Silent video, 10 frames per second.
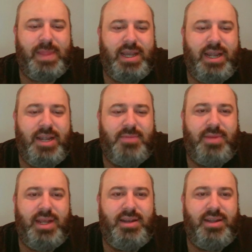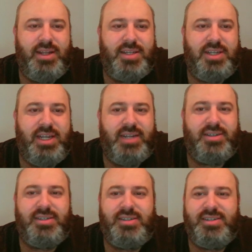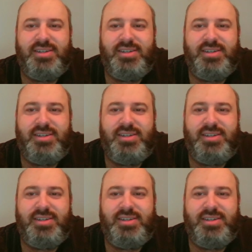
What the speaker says: I am ending it here.